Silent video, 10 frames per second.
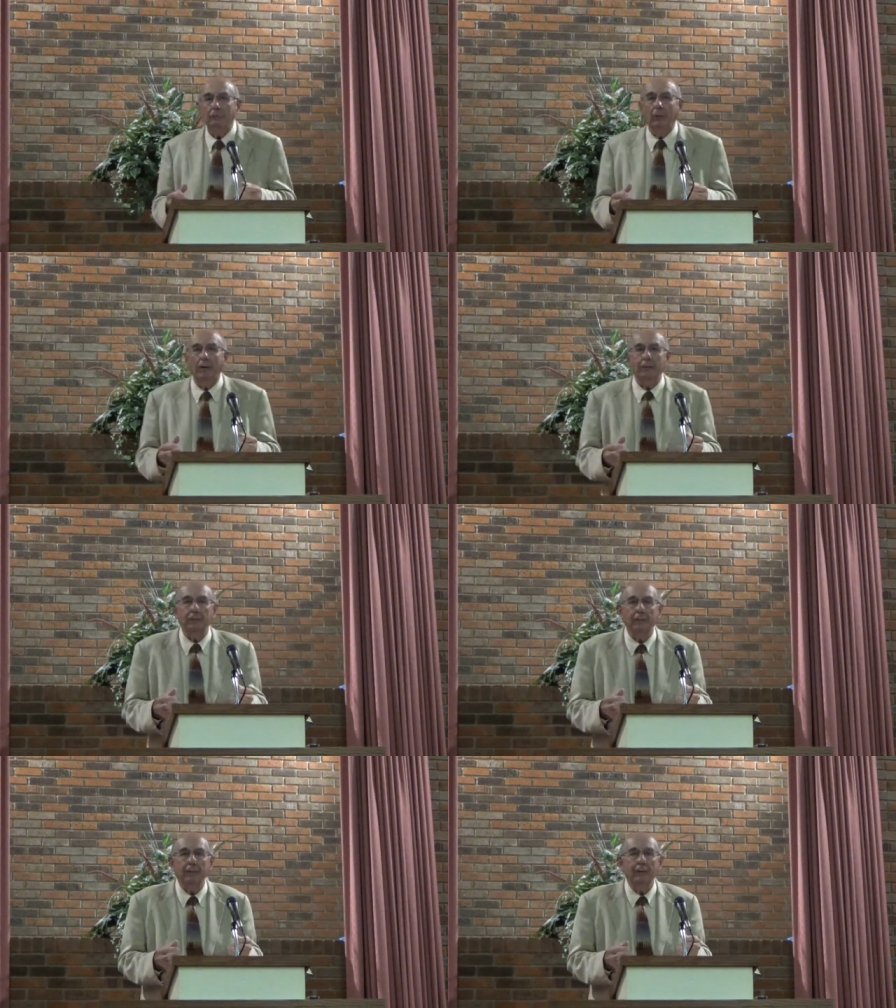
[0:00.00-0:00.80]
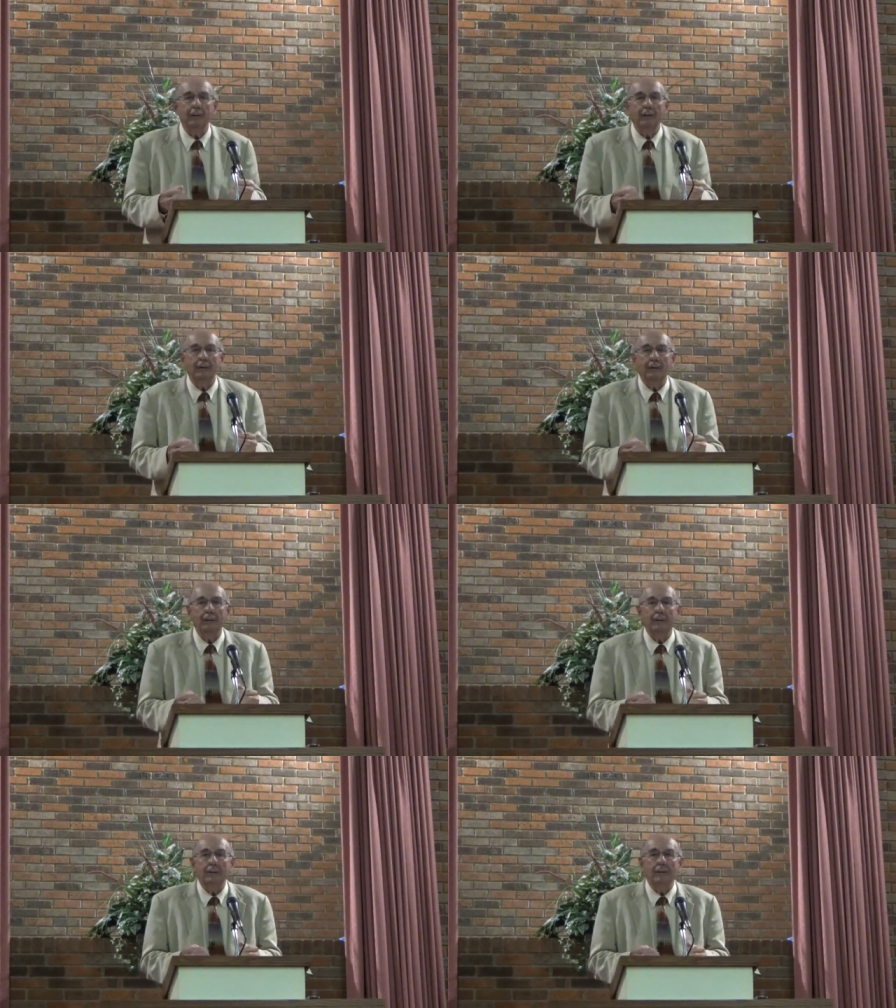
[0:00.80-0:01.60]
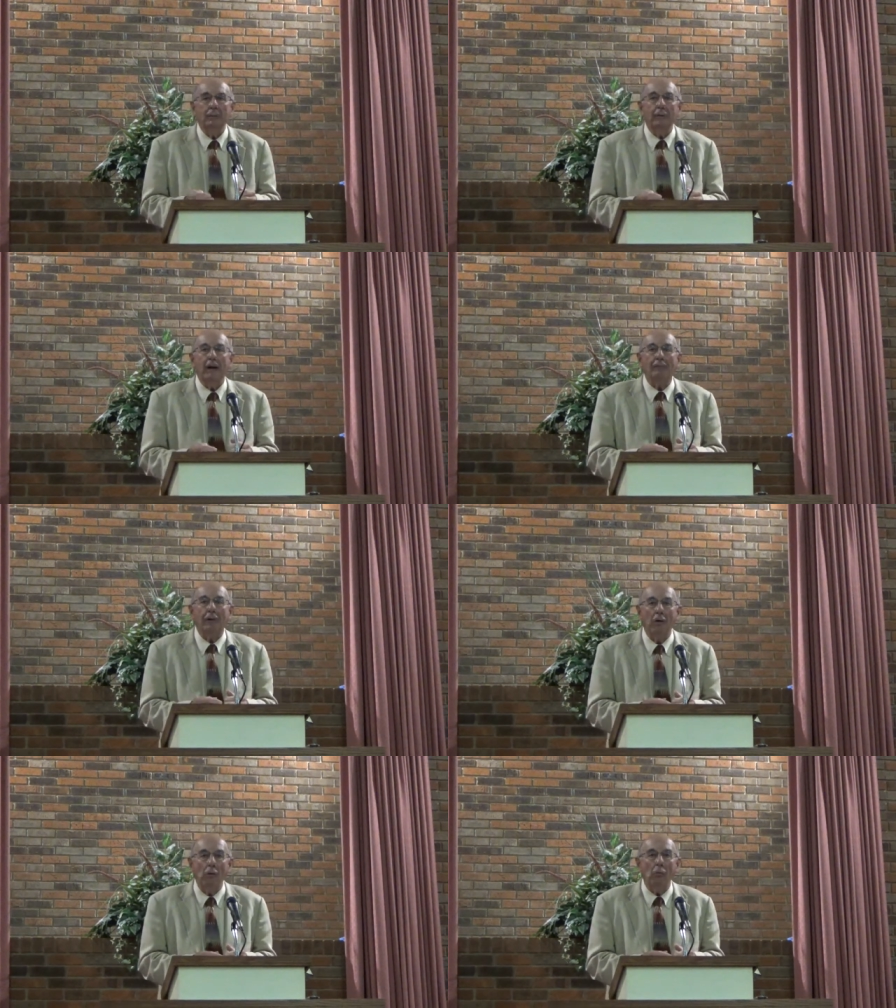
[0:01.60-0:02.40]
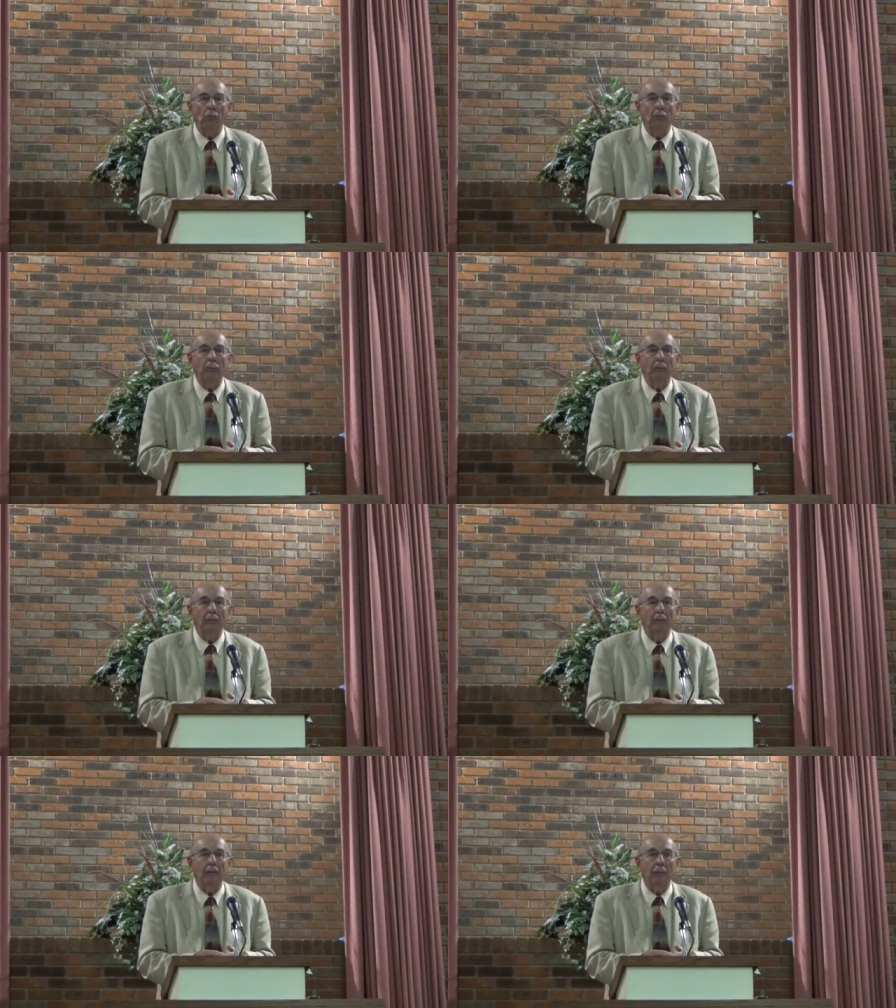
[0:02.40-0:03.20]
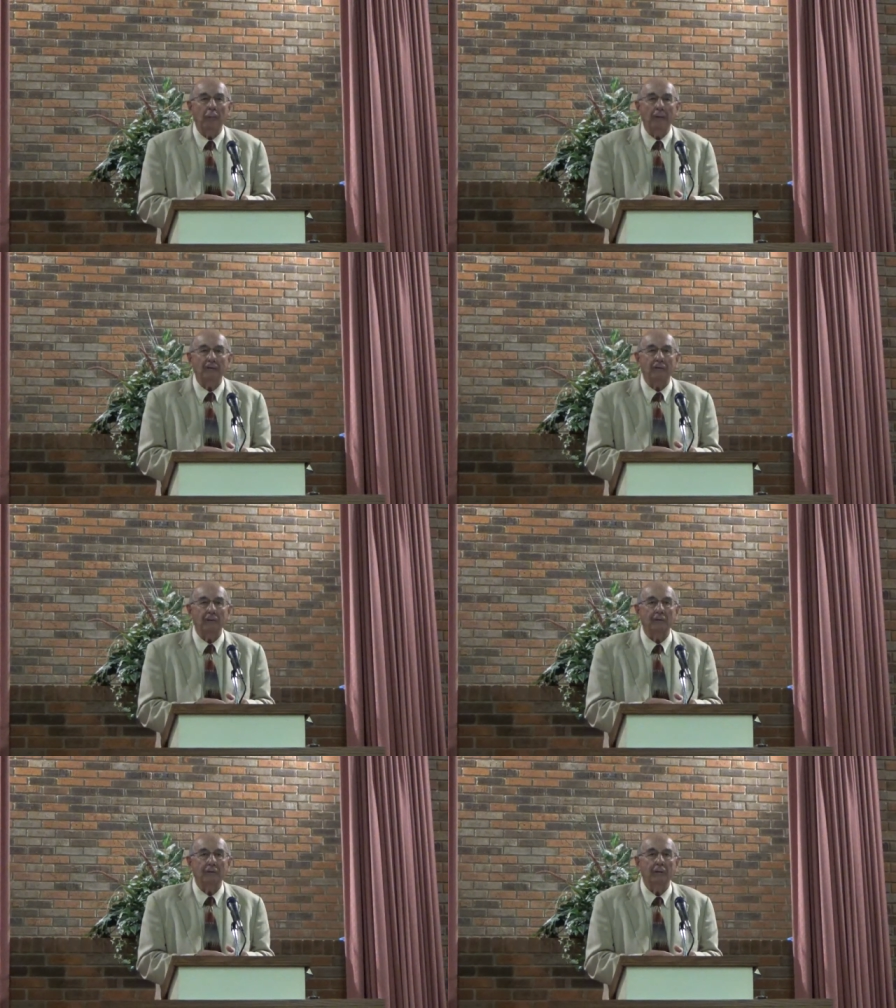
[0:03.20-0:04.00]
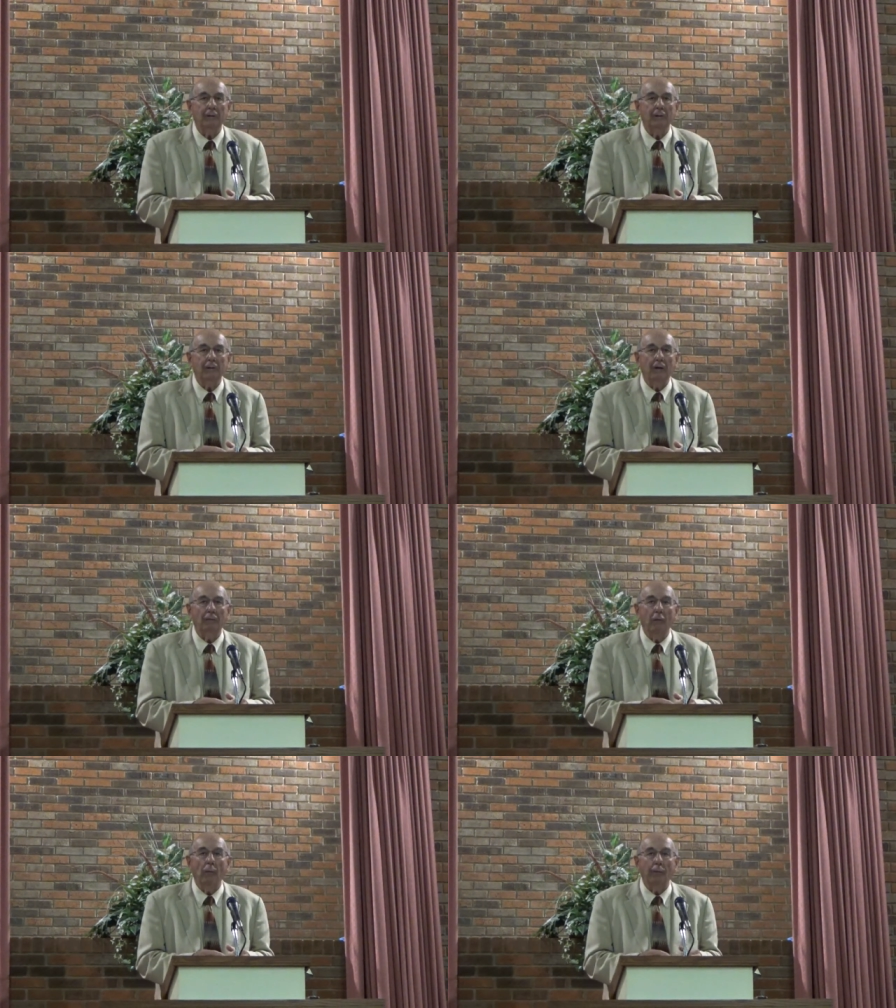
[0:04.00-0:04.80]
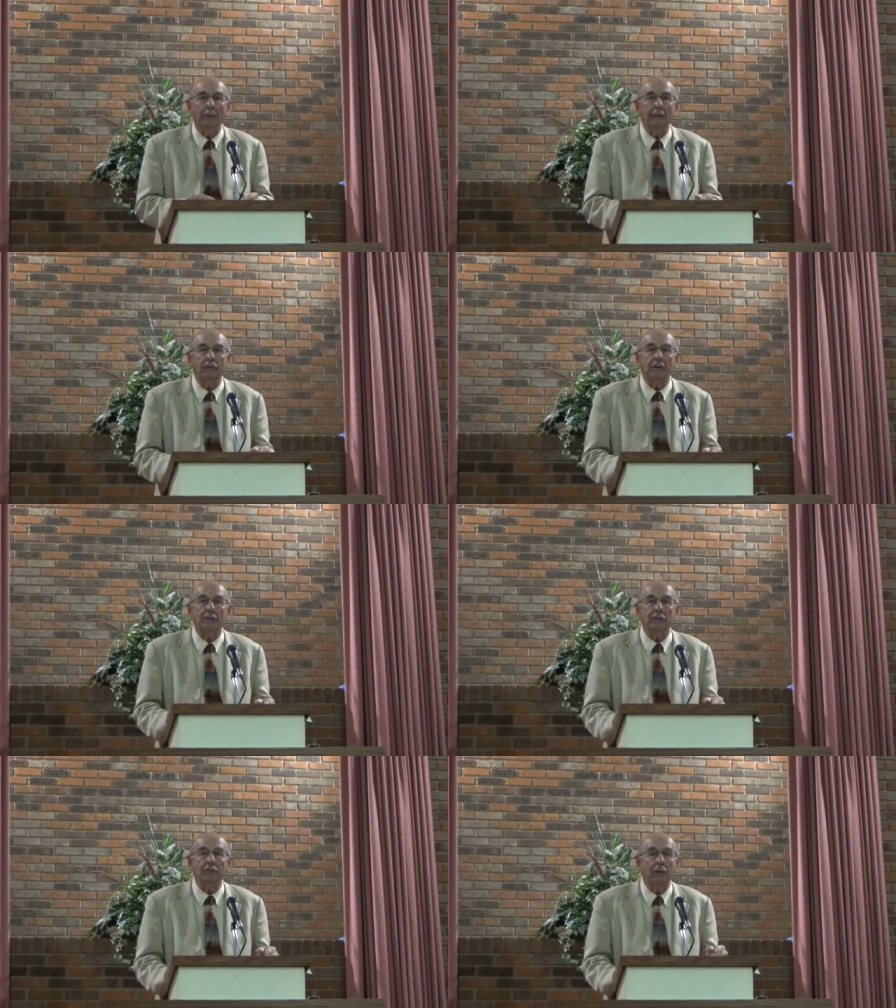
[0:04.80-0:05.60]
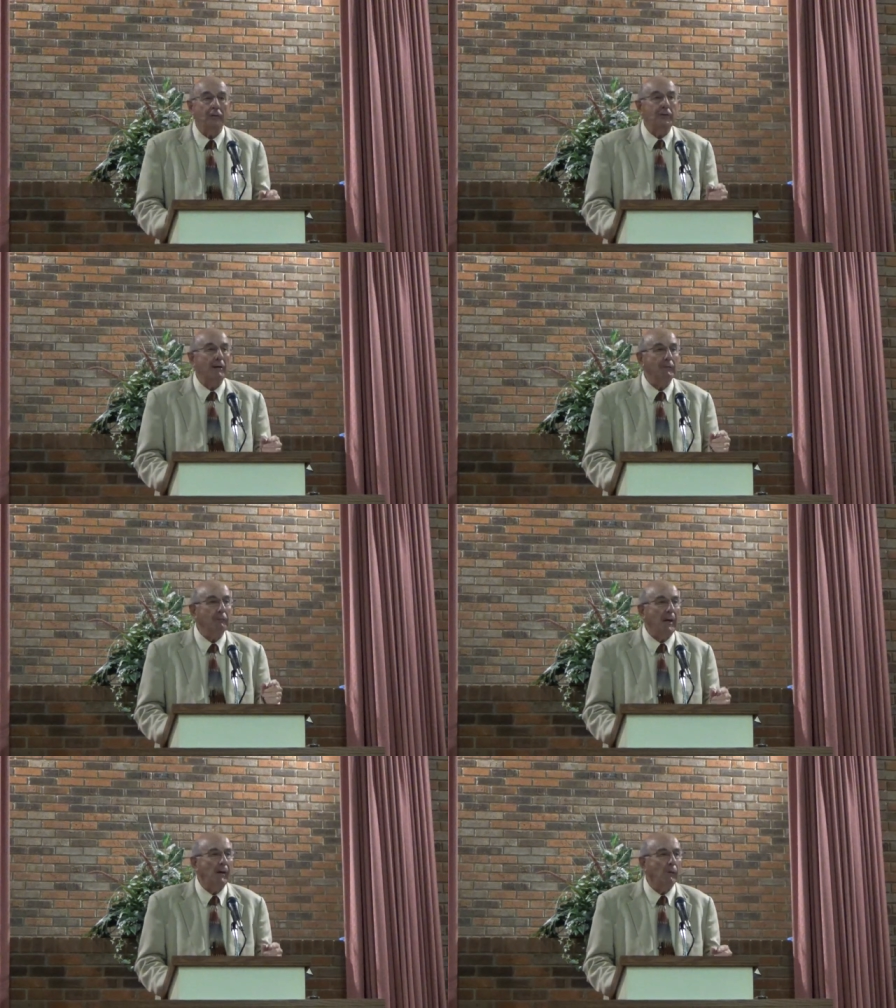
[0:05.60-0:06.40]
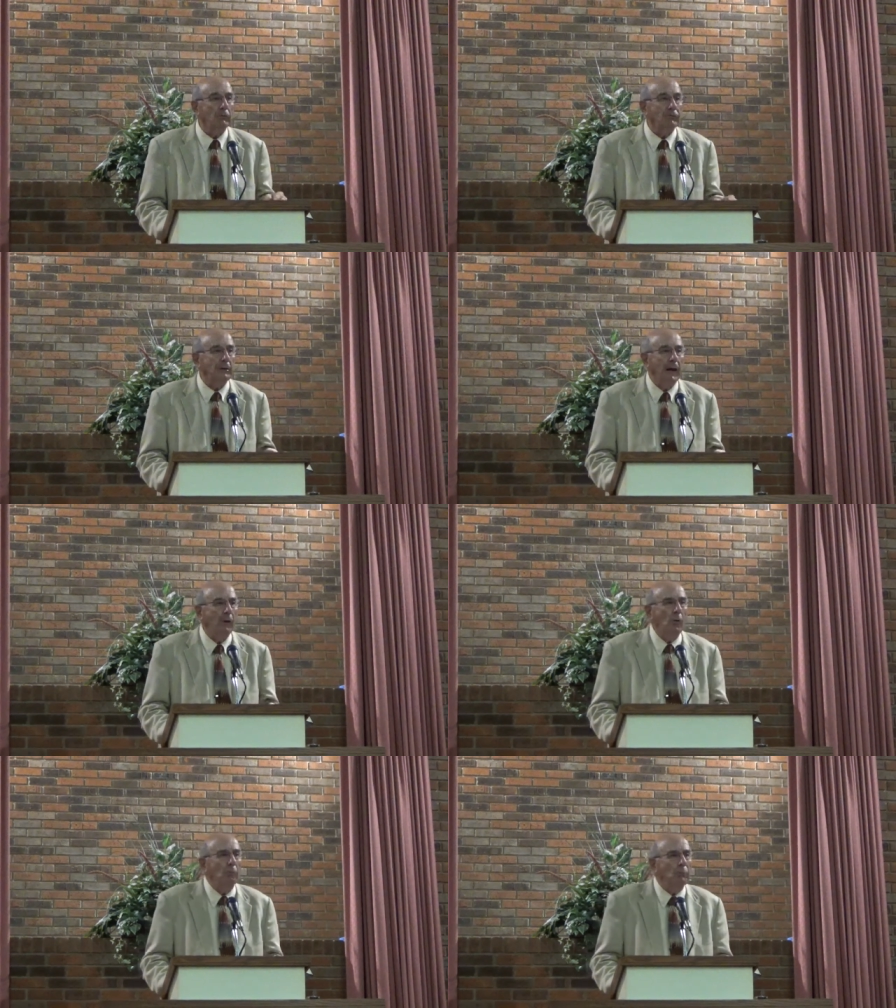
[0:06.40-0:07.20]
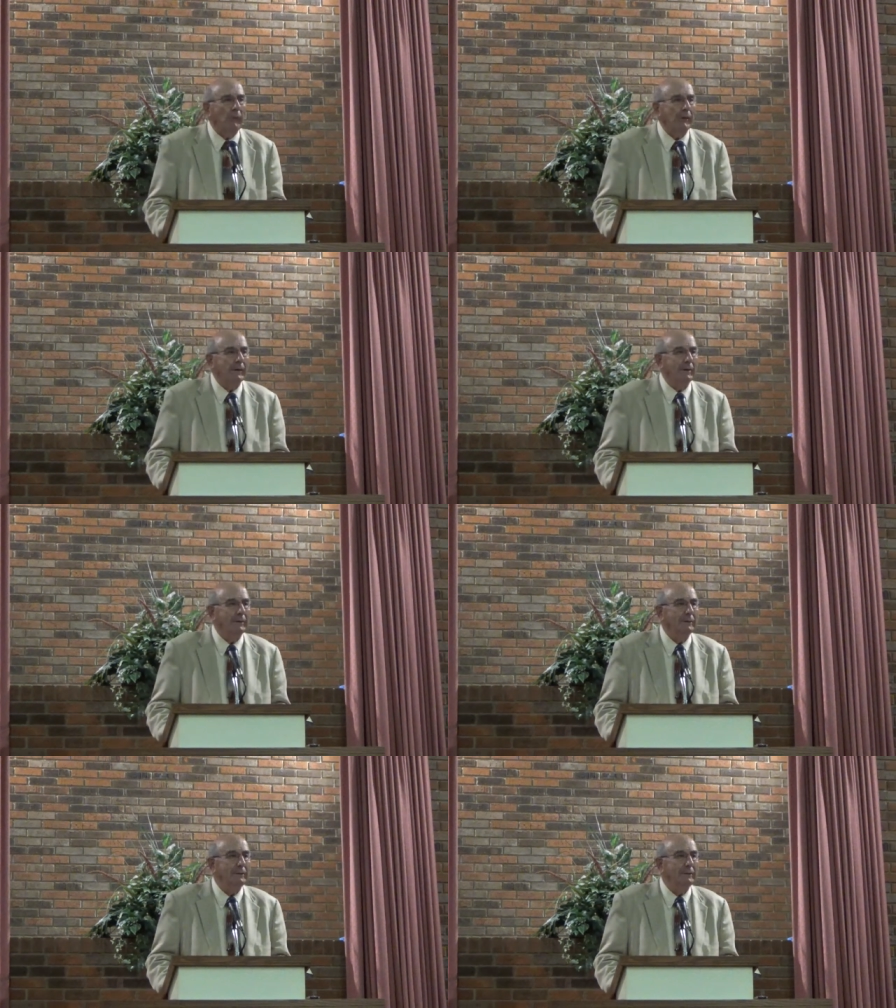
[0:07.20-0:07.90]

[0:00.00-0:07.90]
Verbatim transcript: But we have the hope and the blessing of knowing that Jesus does have the power of sin. I hope, pray,